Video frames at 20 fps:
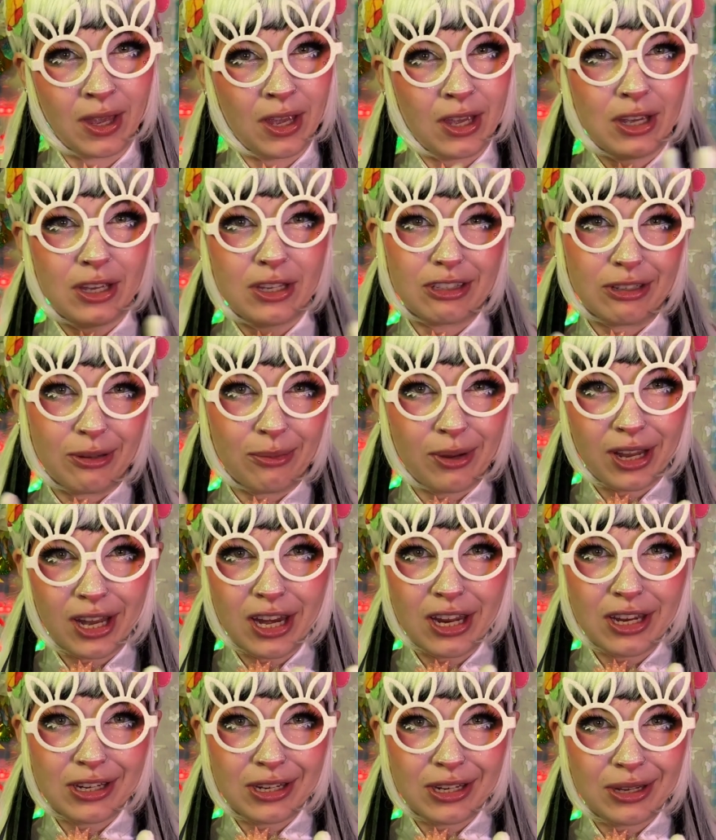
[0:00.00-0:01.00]
So we're going
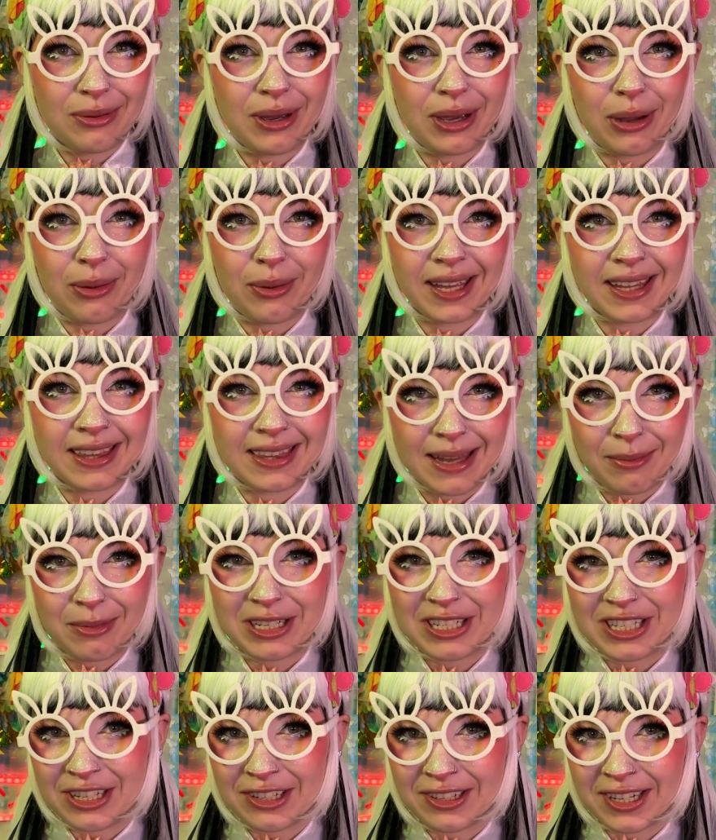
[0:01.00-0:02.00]
to do a quick
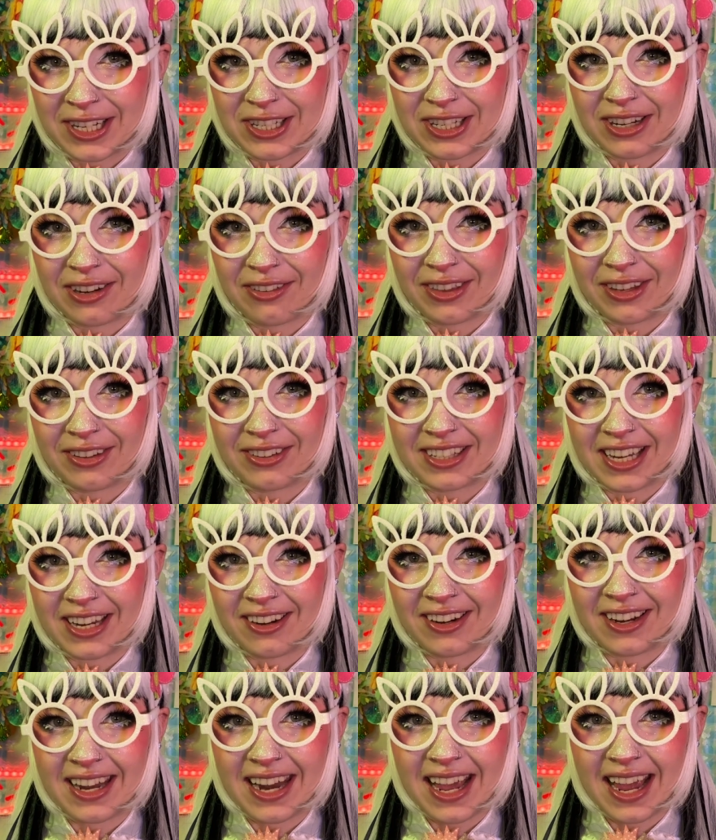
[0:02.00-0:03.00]
demonstration of those here
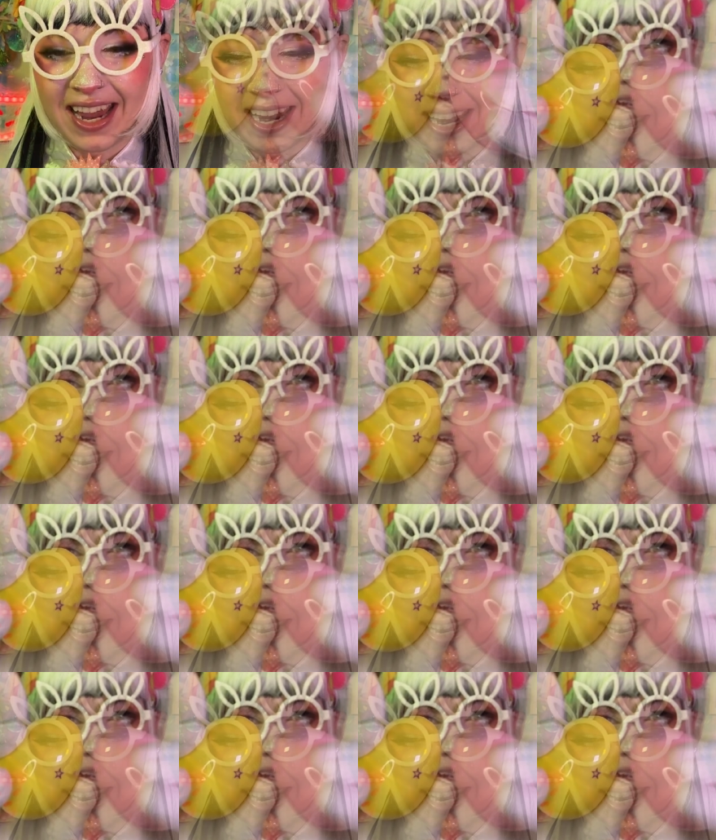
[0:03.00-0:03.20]
today.